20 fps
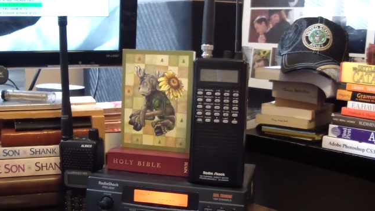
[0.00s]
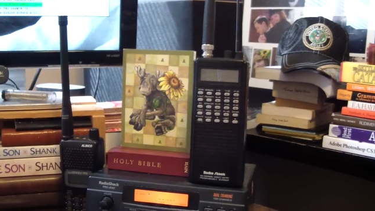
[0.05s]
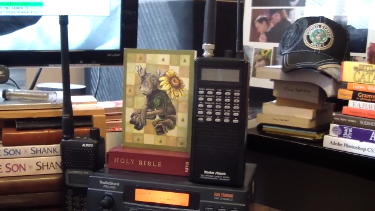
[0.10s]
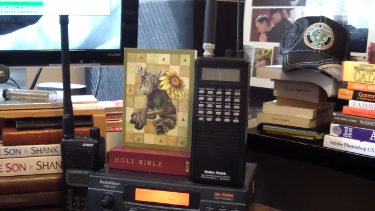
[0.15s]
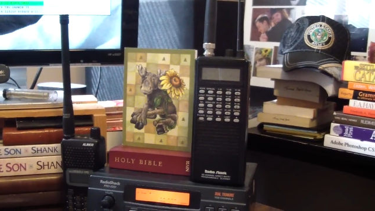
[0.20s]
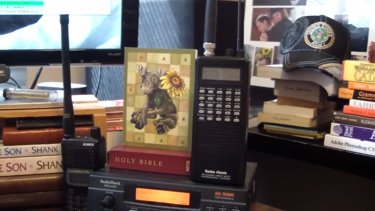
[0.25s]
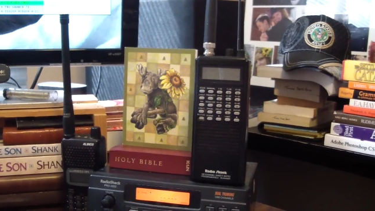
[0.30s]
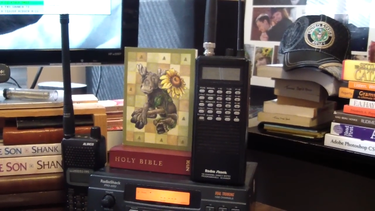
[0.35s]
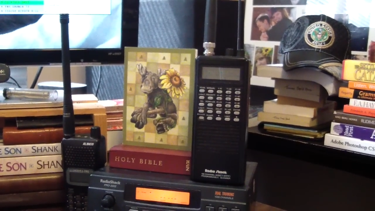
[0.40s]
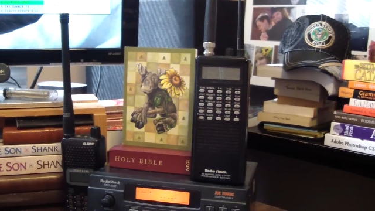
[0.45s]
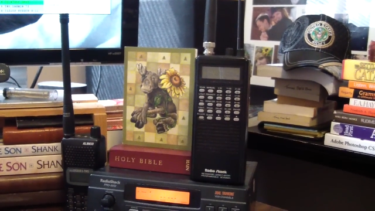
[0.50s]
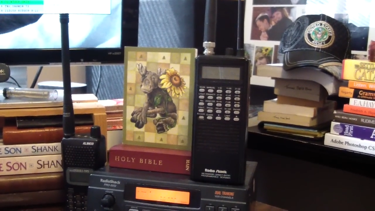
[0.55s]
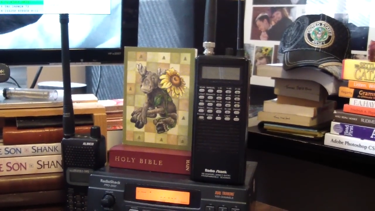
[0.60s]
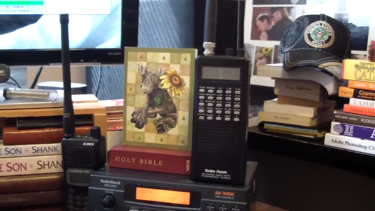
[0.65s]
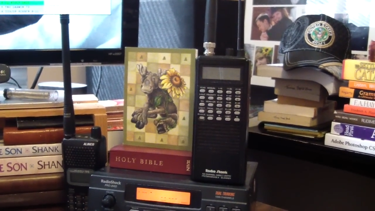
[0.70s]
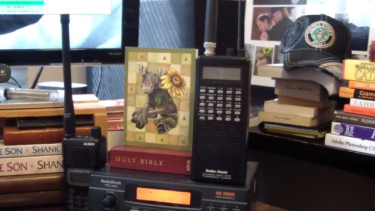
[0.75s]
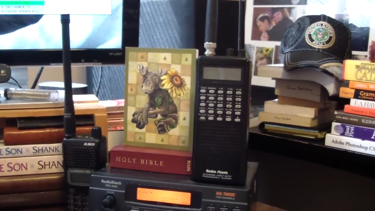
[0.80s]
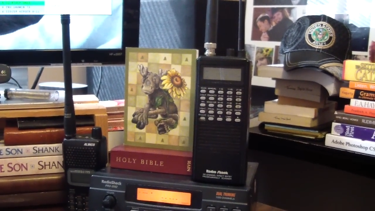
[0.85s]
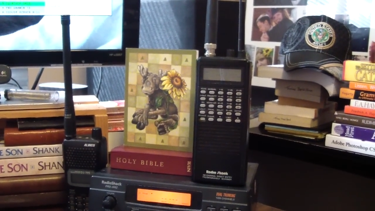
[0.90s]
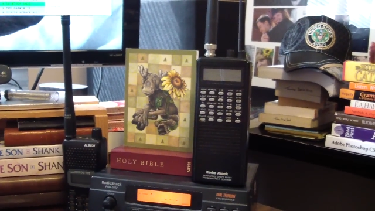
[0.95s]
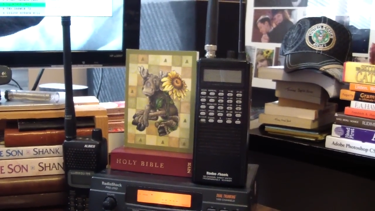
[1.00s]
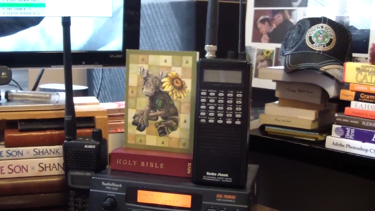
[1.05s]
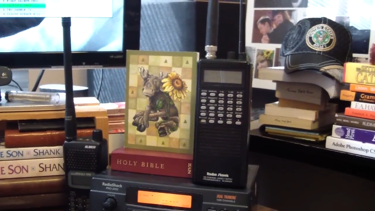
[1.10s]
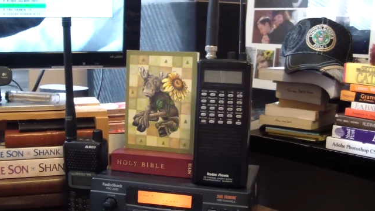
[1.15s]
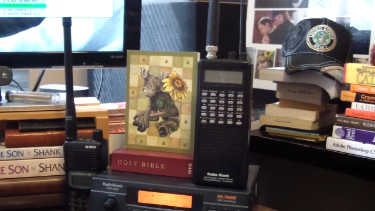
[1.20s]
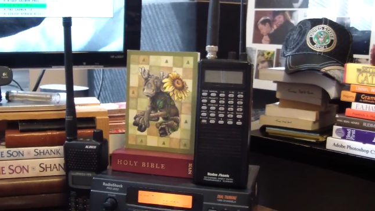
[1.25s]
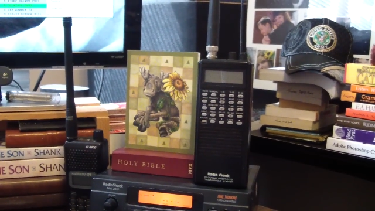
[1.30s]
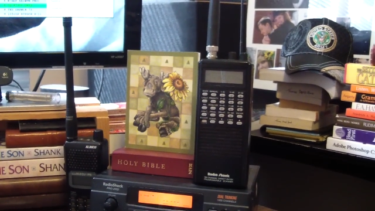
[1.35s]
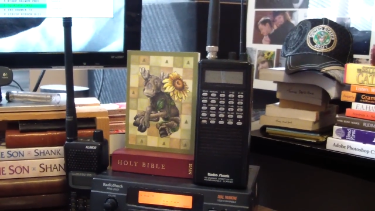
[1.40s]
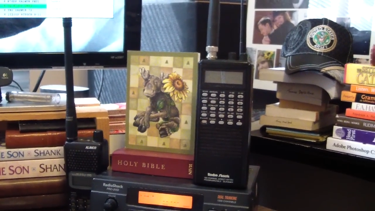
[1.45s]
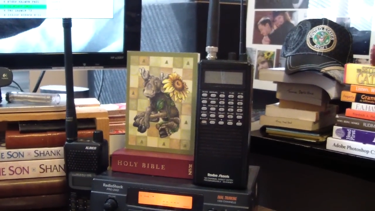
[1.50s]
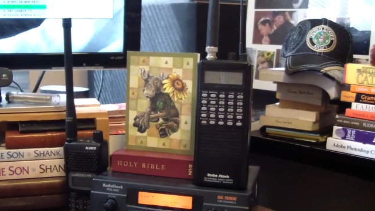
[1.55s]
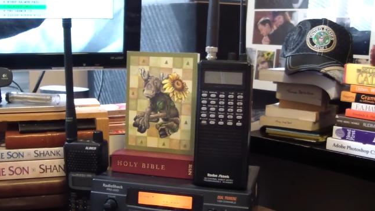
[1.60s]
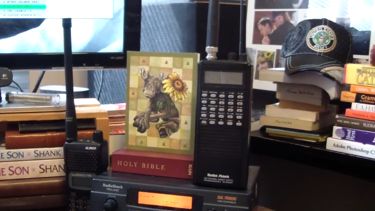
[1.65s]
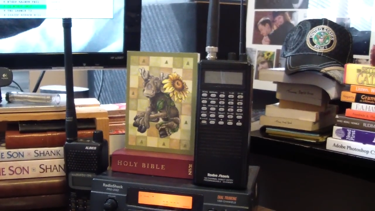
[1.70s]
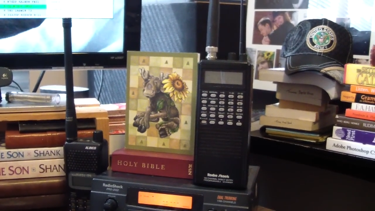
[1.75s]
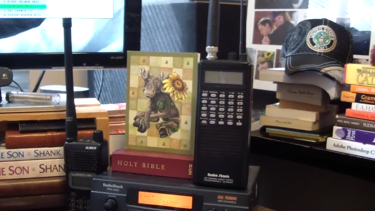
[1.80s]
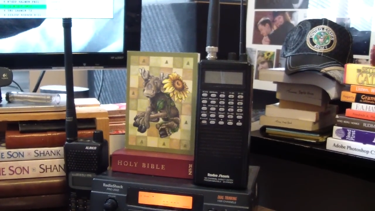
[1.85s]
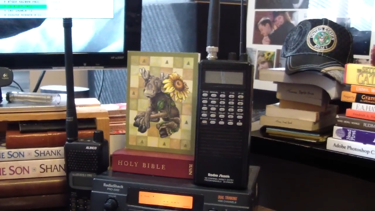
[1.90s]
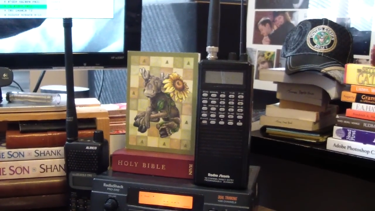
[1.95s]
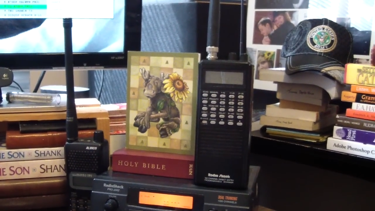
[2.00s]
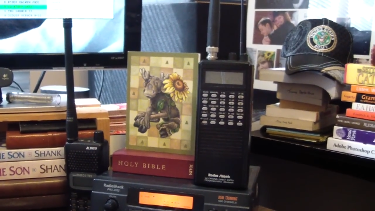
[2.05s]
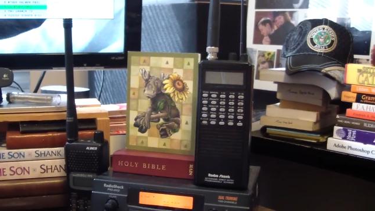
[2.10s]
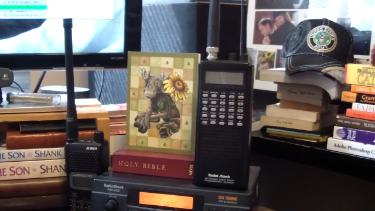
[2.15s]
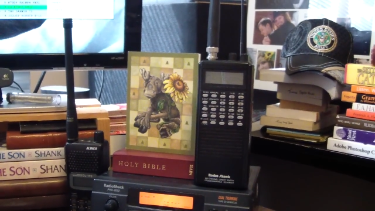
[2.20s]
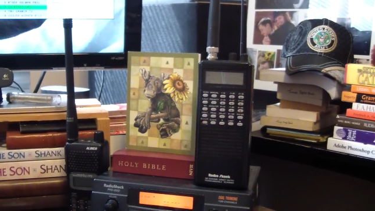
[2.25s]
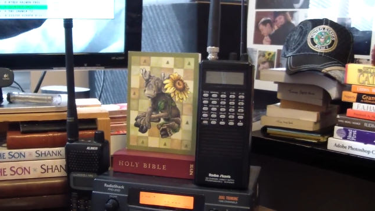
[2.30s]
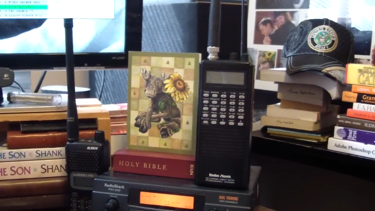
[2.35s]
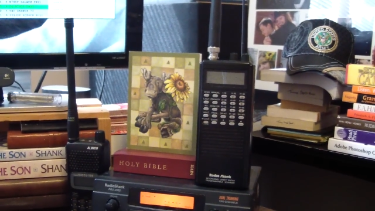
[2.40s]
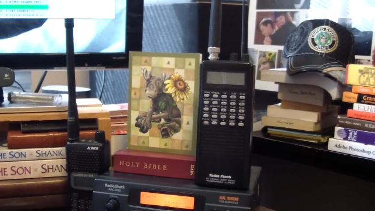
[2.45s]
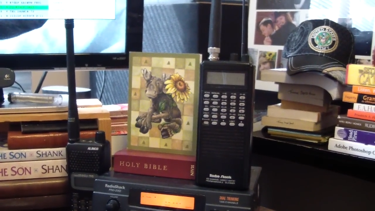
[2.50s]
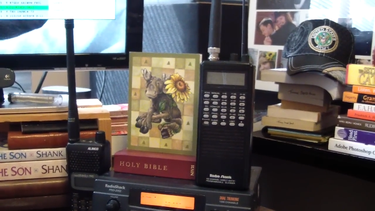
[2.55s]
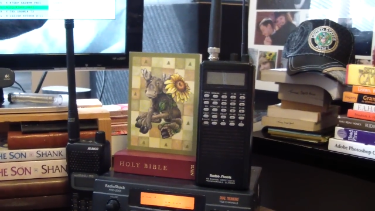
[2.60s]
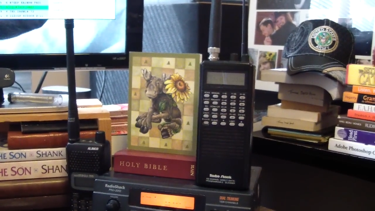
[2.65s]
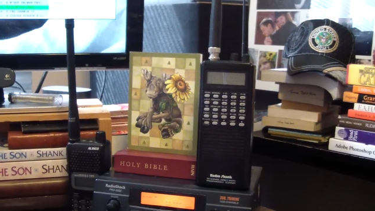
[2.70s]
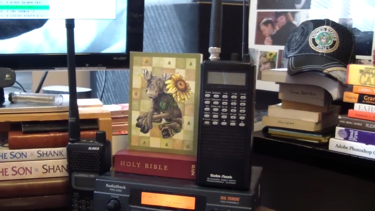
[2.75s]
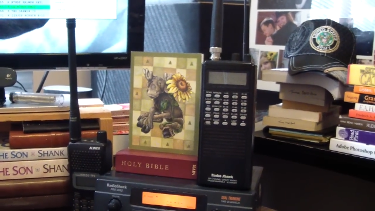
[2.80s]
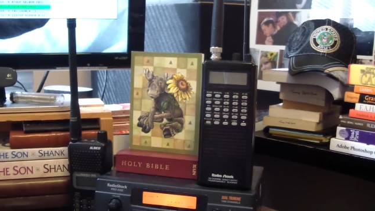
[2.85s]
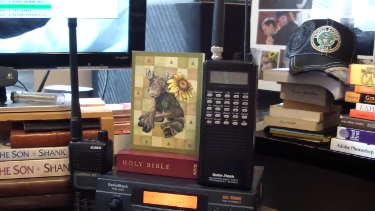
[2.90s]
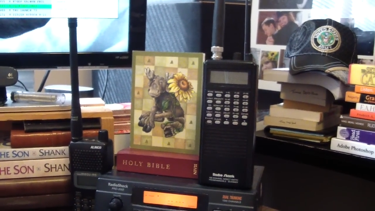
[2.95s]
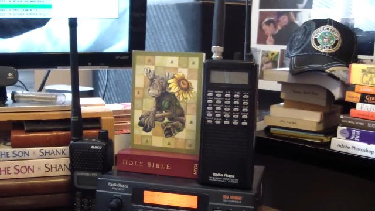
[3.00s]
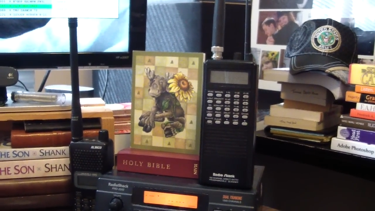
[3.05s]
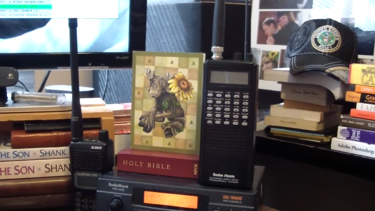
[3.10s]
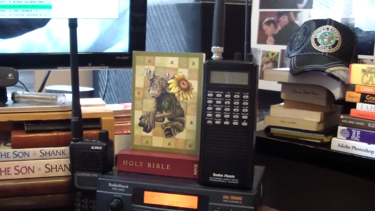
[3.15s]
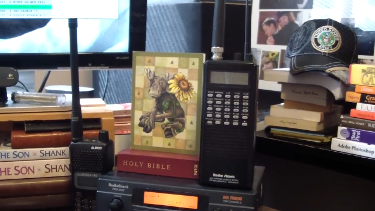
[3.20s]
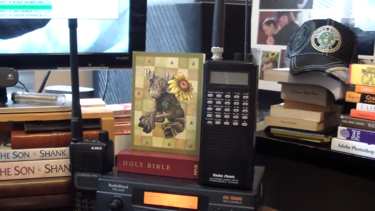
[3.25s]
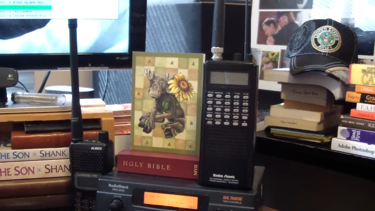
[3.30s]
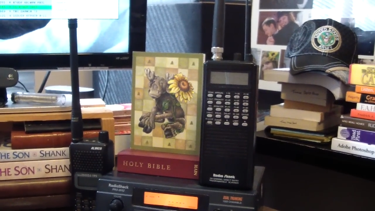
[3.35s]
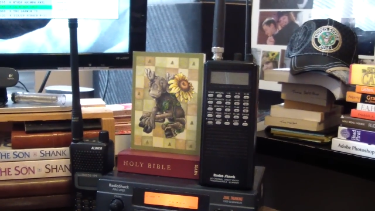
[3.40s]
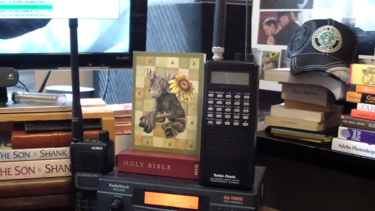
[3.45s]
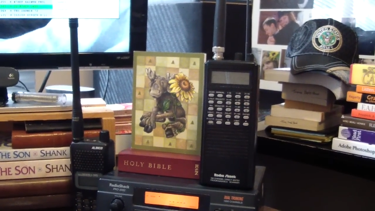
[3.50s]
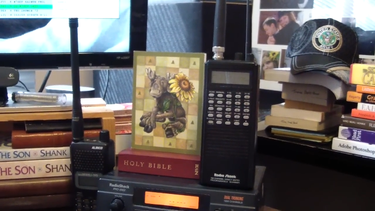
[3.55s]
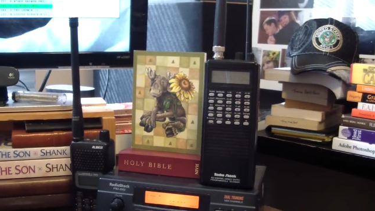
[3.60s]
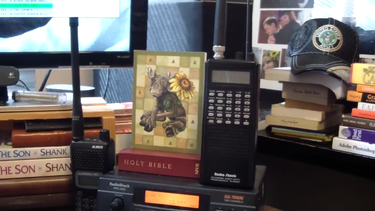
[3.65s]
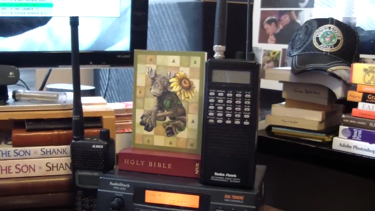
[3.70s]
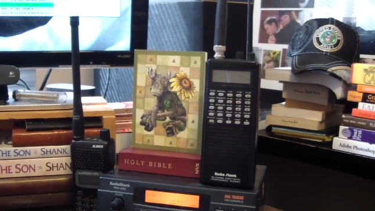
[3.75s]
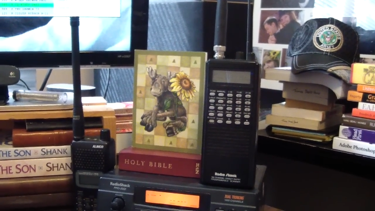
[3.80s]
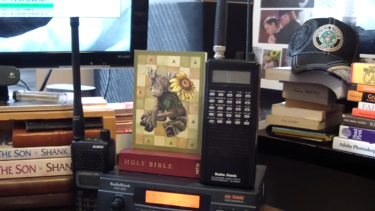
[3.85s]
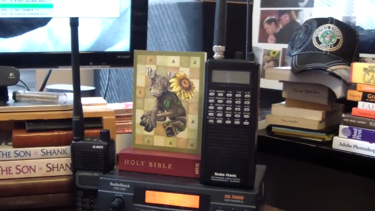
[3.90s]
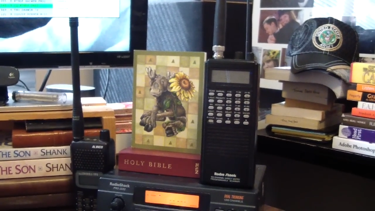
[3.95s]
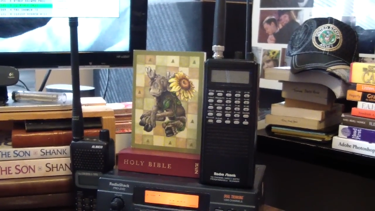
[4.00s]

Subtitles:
(no speaker visible)